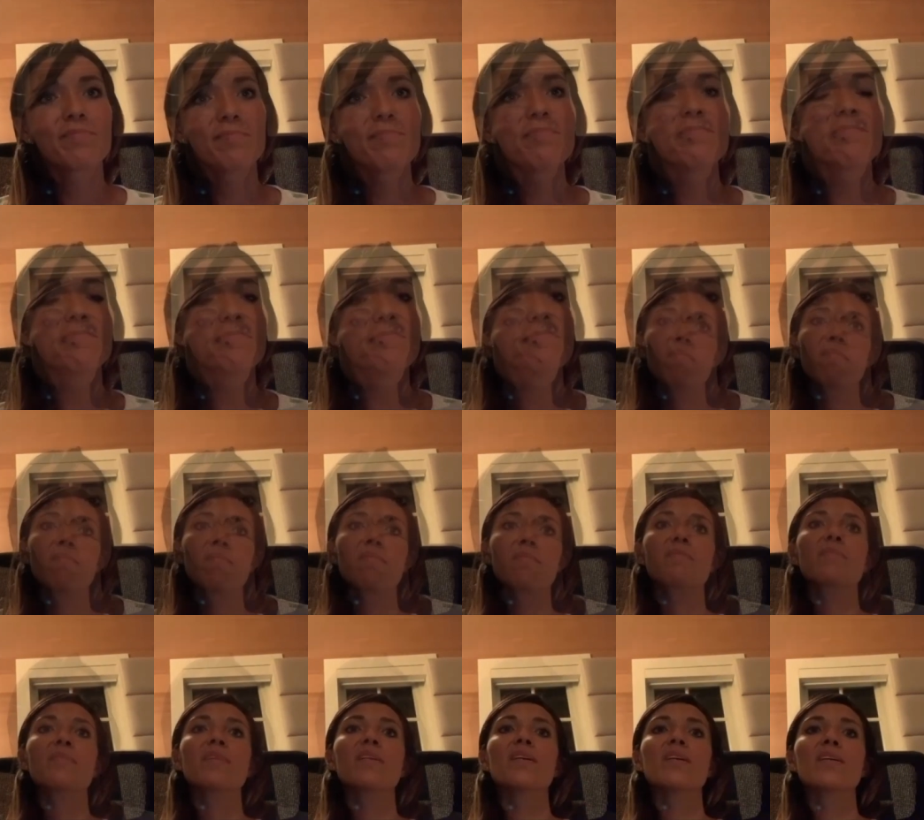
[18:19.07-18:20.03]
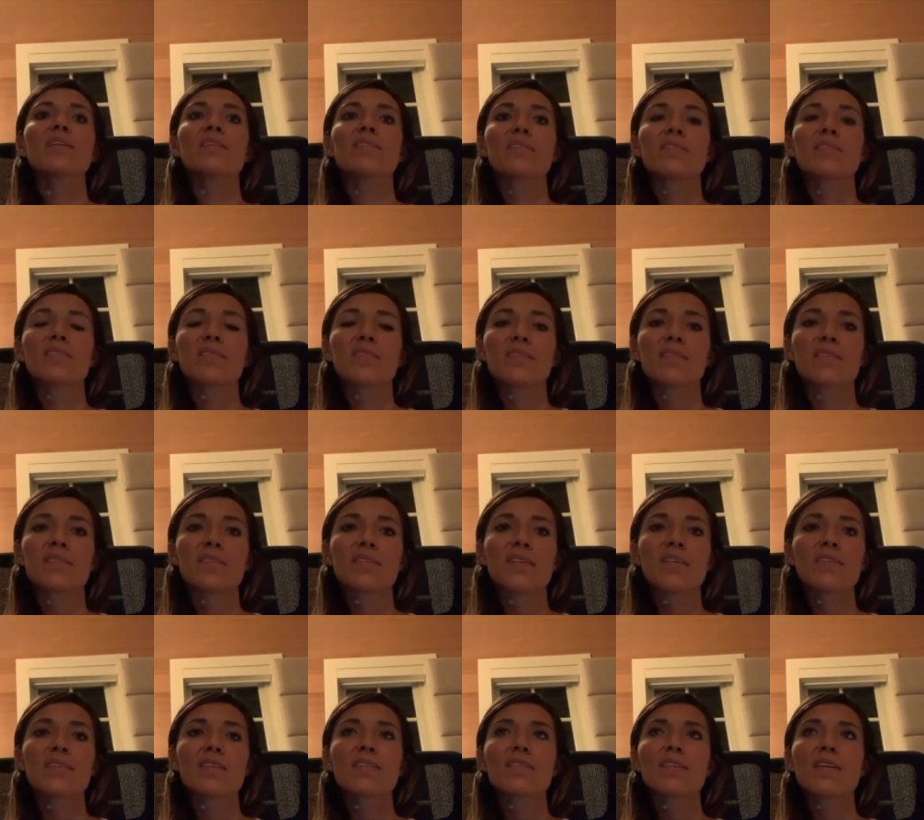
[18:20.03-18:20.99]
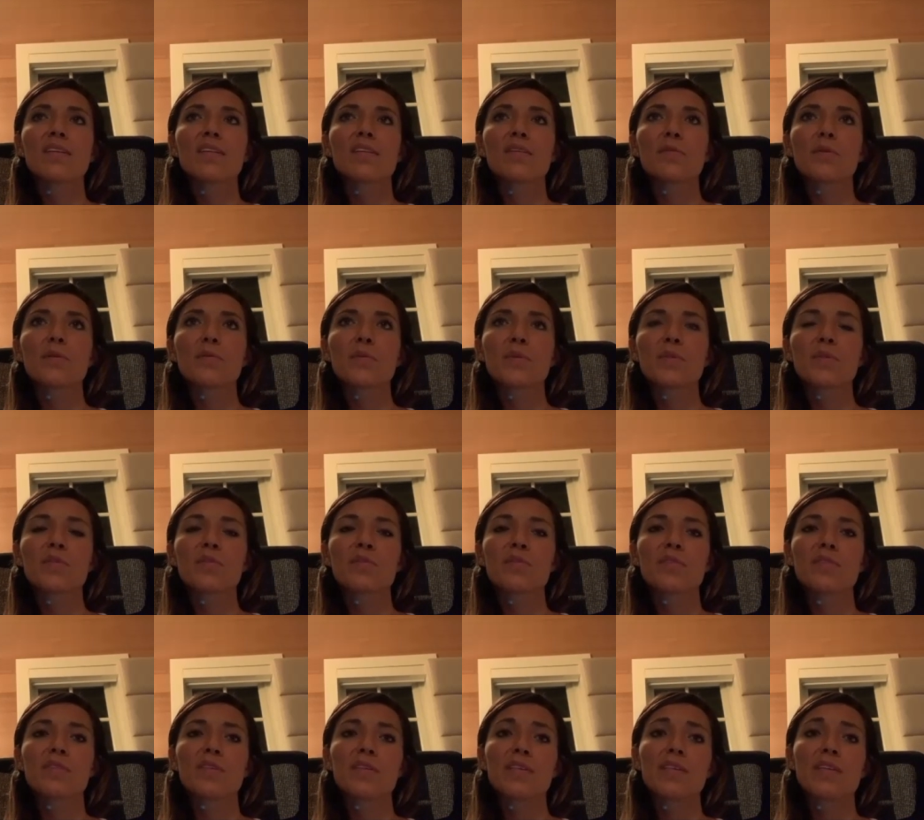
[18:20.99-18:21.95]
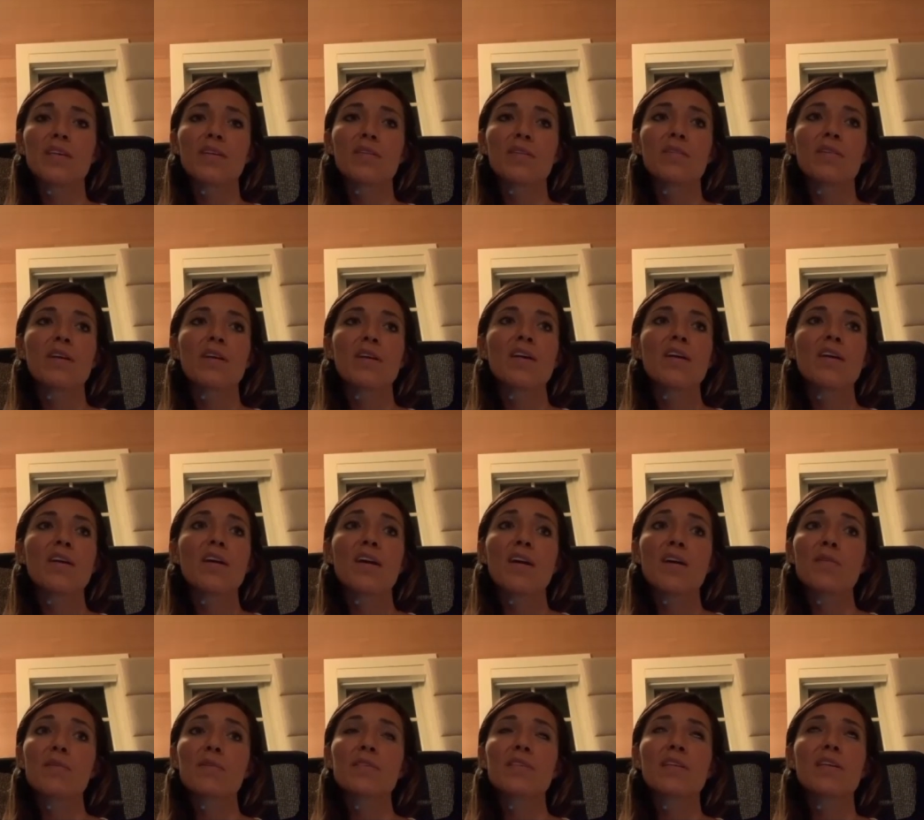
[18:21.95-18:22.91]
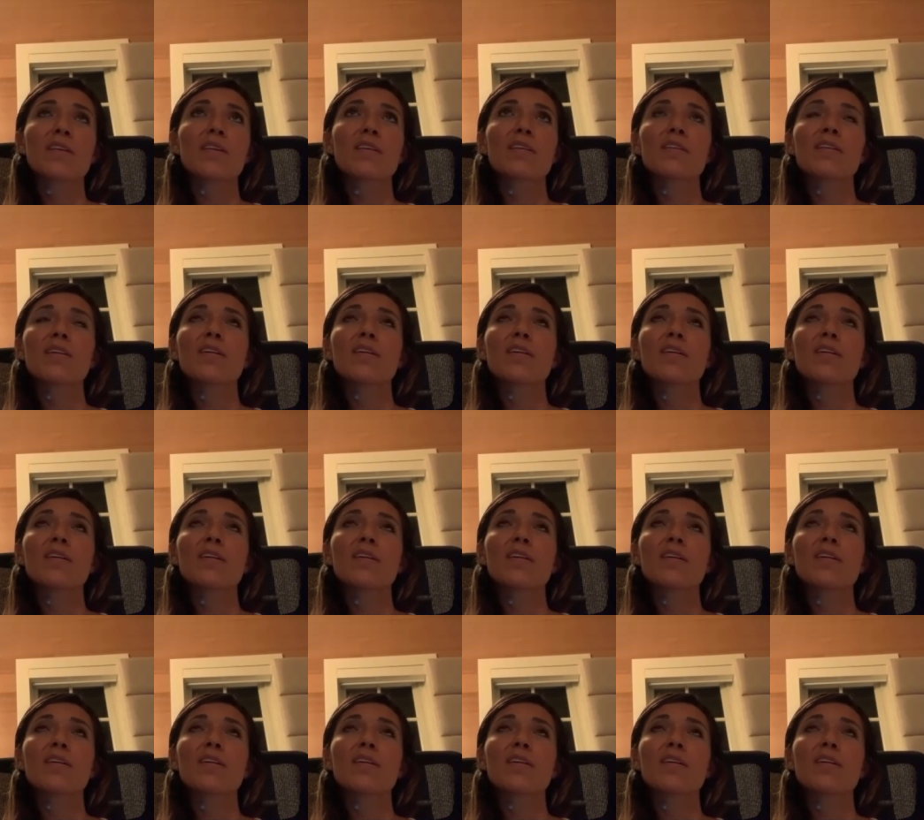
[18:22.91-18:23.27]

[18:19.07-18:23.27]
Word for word: Yeah. Yes, that's exactly what we're doing right now. But I was like,